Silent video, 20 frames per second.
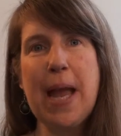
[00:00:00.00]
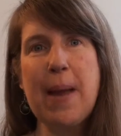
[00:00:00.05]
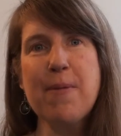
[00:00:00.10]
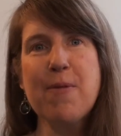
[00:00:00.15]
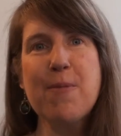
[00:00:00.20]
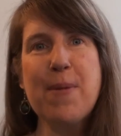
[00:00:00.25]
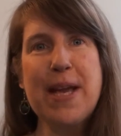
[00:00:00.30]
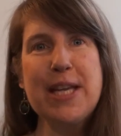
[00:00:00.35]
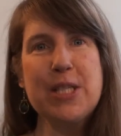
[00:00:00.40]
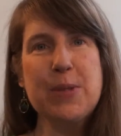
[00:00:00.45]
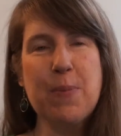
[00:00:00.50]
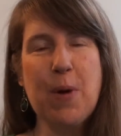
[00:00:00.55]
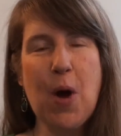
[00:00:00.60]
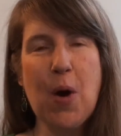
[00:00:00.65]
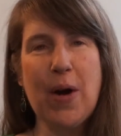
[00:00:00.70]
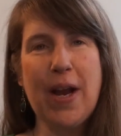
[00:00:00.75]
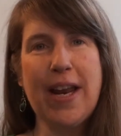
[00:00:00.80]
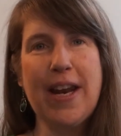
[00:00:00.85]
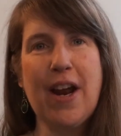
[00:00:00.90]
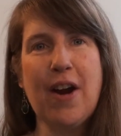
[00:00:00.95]
game of
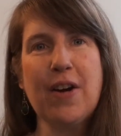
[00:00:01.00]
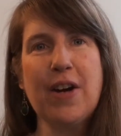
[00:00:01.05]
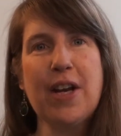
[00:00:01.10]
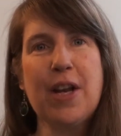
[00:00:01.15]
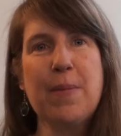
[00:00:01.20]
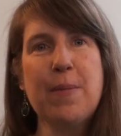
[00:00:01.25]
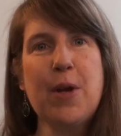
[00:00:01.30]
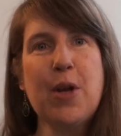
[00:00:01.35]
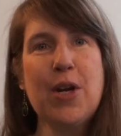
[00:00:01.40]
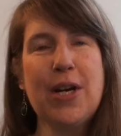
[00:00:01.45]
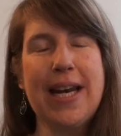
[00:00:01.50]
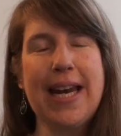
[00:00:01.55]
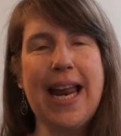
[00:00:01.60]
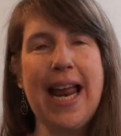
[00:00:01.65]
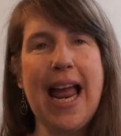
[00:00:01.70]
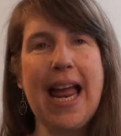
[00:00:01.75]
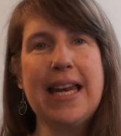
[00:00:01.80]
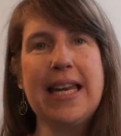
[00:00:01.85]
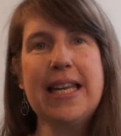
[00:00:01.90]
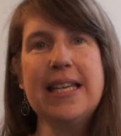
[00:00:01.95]
baseball in our
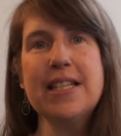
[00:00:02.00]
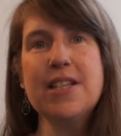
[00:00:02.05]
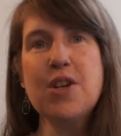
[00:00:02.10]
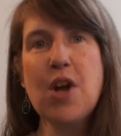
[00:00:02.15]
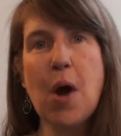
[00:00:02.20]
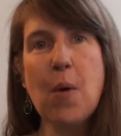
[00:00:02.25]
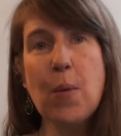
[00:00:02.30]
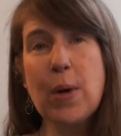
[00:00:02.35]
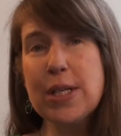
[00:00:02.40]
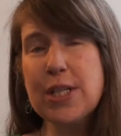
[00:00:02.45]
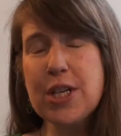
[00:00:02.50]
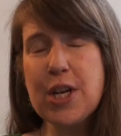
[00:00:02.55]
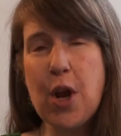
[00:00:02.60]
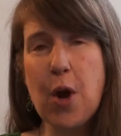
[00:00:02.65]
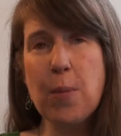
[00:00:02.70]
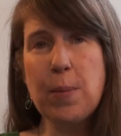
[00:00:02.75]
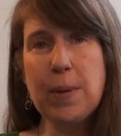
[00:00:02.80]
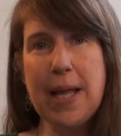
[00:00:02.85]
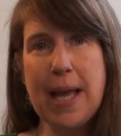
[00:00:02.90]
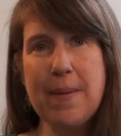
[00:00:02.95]
community, and he did not want to
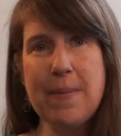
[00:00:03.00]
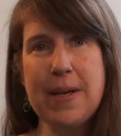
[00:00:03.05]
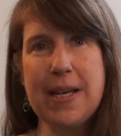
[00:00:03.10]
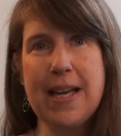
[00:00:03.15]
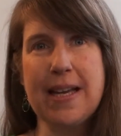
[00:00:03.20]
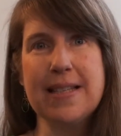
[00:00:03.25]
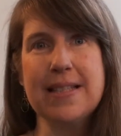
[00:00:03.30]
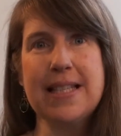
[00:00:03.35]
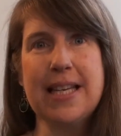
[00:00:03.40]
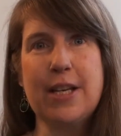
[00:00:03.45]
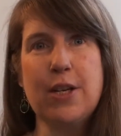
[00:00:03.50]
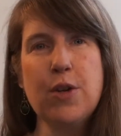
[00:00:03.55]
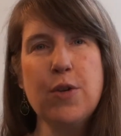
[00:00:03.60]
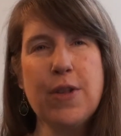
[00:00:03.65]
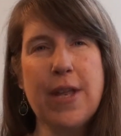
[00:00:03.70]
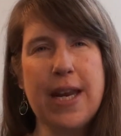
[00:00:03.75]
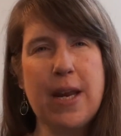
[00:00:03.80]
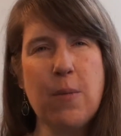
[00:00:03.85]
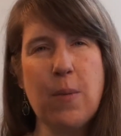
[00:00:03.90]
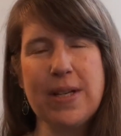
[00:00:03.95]
go play because he knew
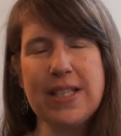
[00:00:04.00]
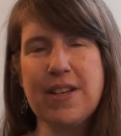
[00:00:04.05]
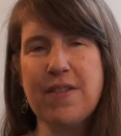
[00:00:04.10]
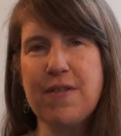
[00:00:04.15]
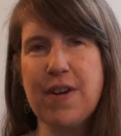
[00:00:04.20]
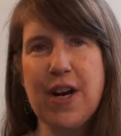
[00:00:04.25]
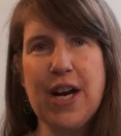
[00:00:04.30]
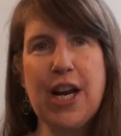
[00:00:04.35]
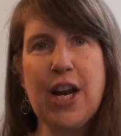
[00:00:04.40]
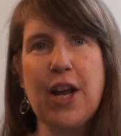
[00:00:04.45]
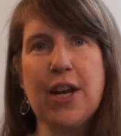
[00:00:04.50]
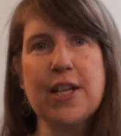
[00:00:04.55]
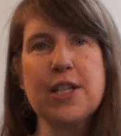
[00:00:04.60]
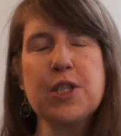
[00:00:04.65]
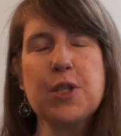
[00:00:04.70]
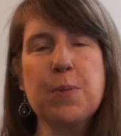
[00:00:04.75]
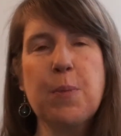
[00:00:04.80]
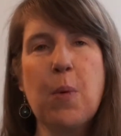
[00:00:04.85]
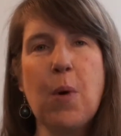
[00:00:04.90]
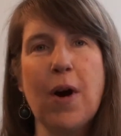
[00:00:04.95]
that he wasn't very good at
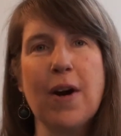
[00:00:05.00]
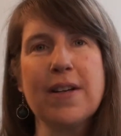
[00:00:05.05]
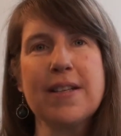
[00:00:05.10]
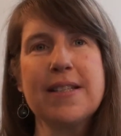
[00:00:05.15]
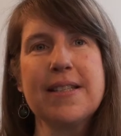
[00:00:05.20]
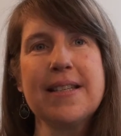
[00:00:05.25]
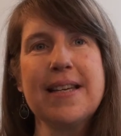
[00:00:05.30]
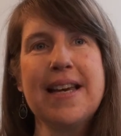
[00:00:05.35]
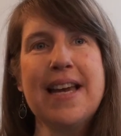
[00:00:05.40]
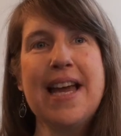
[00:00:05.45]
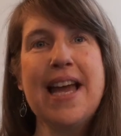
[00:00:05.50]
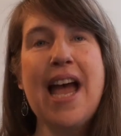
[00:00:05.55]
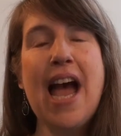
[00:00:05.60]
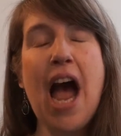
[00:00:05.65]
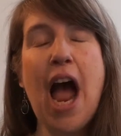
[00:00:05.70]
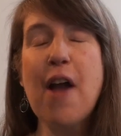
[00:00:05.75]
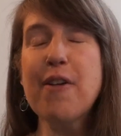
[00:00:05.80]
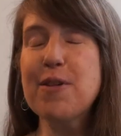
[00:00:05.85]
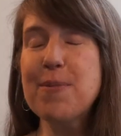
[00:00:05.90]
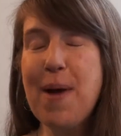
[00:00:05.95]
sports.
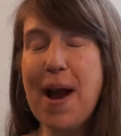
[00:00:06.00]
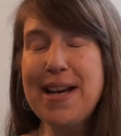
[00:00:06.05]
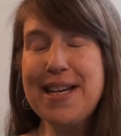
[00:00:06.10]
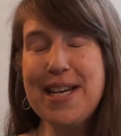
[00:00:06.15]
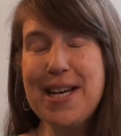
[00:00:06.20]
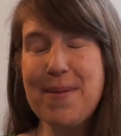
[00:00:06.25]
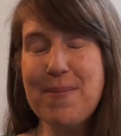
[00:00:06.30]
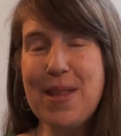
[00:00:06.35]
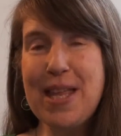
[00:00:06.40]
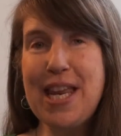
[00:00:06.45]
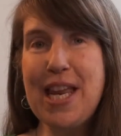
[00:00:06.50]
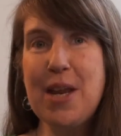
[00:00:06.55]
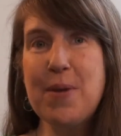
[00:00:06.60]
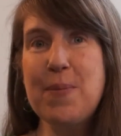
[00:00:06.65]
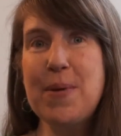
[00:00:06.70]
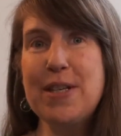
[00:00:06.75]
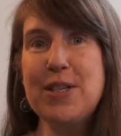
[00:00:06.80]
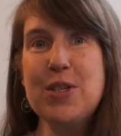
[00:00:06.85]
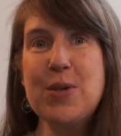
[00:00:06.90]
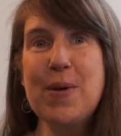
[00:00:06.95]
I reminded him that he had
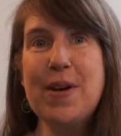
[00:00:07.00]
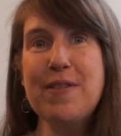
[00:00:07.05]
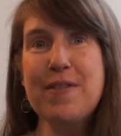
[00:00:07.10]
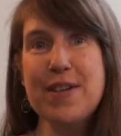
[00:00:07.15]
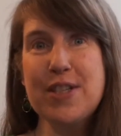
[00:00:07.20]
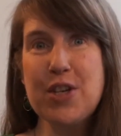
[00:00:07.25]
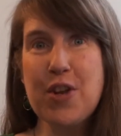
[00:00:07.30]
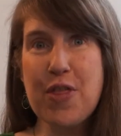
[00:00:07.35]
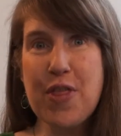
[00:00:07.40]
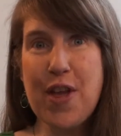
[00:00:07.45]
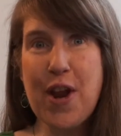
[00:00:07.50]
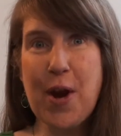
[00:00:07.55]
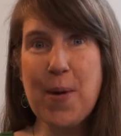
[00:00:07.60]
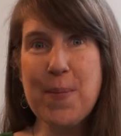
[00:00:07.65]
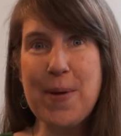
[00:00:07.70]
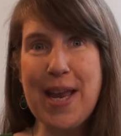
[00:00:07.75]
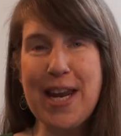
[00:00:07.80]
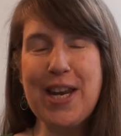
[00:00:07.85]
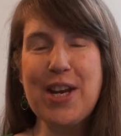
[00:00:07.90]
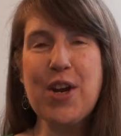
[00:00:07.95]
been doing vision
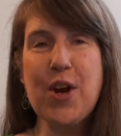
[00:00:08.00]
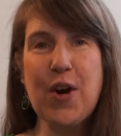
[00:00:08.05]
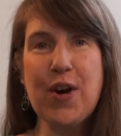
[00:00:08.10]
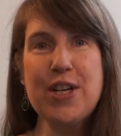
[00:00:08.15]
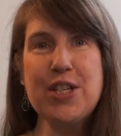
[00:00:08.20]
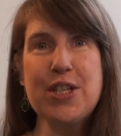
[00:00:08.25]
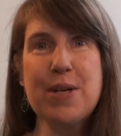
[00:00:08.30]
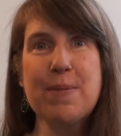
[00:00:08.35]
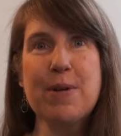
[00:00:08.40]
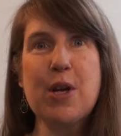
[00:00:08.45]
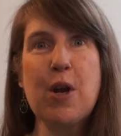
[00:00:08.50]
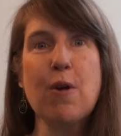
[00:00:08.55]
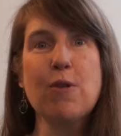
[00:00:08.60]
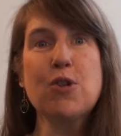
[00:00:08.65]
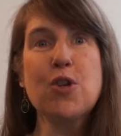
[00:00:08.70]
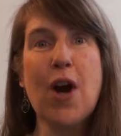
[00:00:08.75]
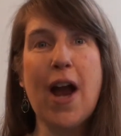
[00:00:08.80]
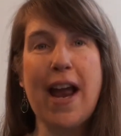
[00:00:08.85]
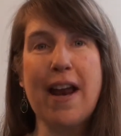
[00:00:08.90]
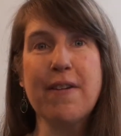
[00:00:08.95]
therapy and encouraged him to go
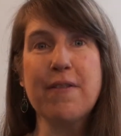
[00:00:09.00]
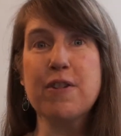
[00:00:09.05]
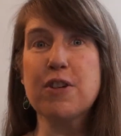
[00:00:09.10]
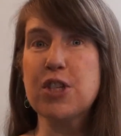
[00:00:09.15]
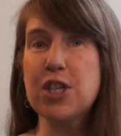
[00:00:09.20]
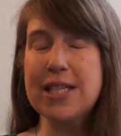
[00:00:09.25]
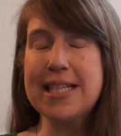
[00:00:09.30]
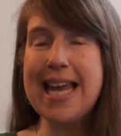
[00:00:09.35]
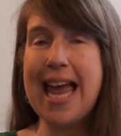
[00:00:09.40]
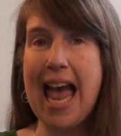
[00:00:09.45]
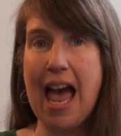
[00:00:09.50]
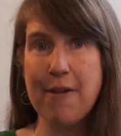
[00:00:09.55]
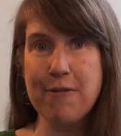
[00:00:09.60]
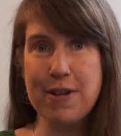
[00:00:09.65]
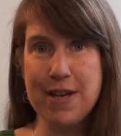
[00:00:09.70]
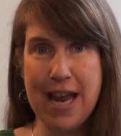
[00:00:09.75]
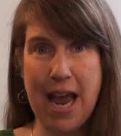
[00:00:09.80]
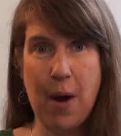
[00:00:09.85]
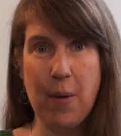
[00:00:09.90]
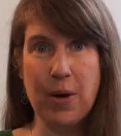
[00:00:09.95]
try it for just a half
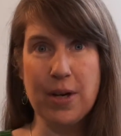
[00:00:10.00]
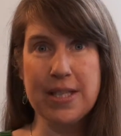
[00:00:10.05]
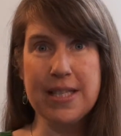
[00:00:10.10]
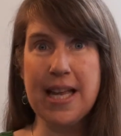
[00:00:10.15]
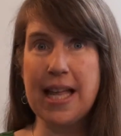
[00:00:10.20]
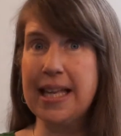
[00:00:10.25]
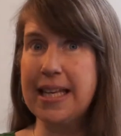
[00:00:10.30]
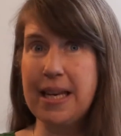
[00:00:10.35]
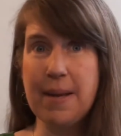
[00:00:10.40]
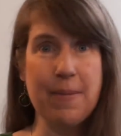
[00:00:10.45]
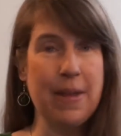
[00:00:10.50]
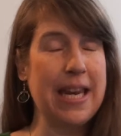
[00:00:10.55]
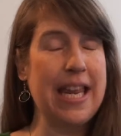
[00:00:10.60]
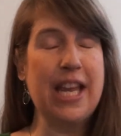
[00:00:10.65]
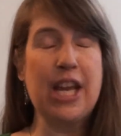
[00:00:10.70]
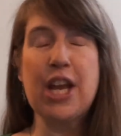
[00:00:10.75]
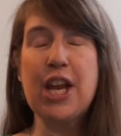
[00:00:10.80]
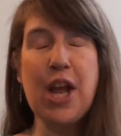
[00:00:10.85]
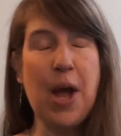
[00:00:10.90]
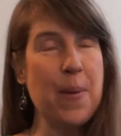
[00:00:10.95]
an hour, telling him that he
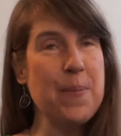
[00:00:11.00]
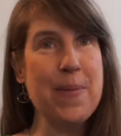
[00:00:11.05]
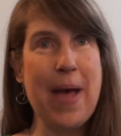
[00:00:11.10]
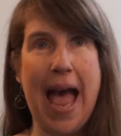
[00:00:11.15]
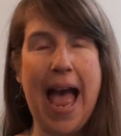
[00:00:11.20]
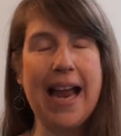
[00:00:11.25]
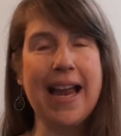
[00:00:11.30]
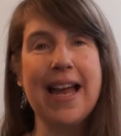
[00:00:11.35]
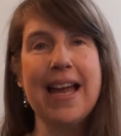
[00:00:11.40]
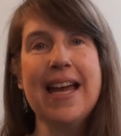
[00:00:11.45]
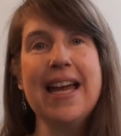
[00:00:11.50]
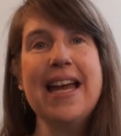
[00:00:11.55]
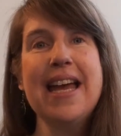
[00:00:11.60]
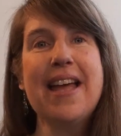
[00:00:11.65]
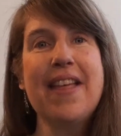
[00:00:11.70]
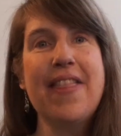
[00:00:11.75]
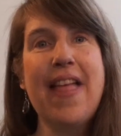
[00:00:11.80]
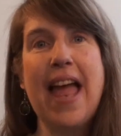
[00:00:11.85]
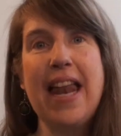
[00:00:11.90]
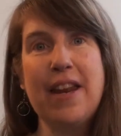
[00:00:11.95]
could come back
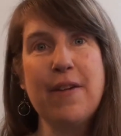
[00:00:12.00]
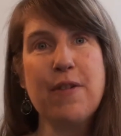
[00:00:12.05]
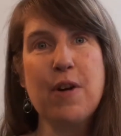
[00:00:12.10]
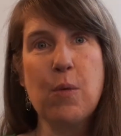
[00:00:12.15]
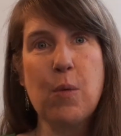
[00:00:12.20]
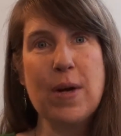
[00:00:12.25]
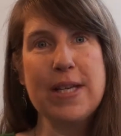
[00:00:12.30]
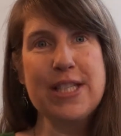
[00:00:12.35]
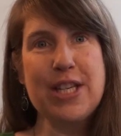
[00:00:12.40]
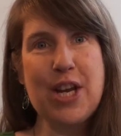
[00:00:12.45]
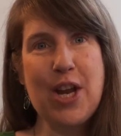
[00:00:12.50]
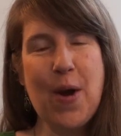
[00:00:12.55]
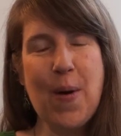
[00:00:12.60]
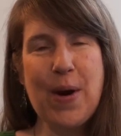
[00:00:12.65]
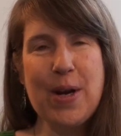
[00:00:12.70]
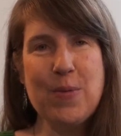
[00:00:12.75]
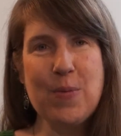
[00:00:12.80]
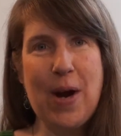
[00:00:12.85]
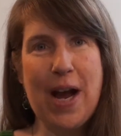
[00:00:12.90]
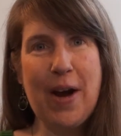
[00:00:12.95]
then if it wasn't
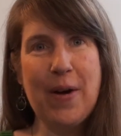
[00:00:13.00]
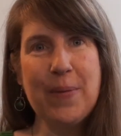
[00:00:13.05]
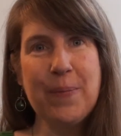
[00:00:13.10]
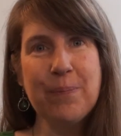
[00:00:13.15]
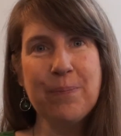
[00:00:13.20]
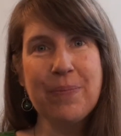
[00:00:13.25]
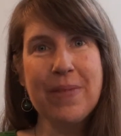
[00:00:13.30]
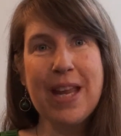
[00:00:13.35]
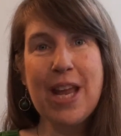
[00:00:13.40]
going well.